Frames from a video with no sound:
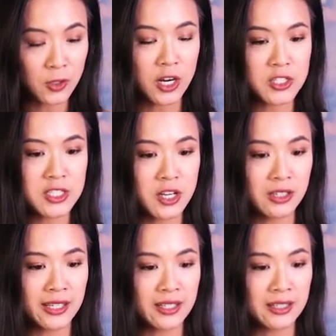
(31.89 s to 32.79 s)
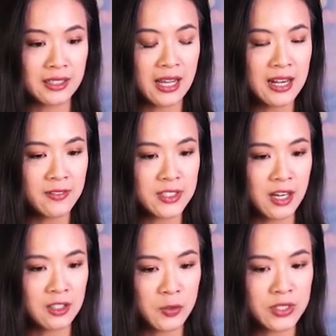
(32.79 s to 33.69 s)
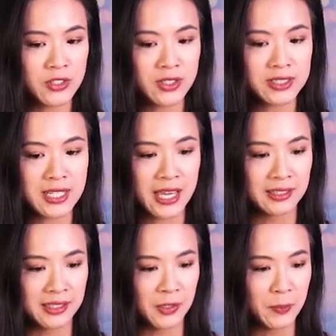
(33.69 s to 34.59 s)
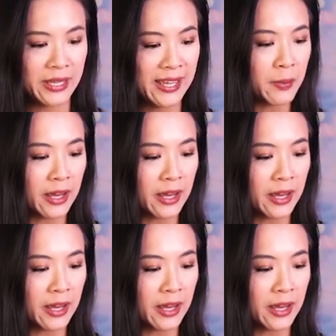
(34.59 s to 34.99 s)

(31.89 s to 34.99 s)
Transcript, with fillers: Oh gosh, that's like a kind of a tongue twister to say a little bit.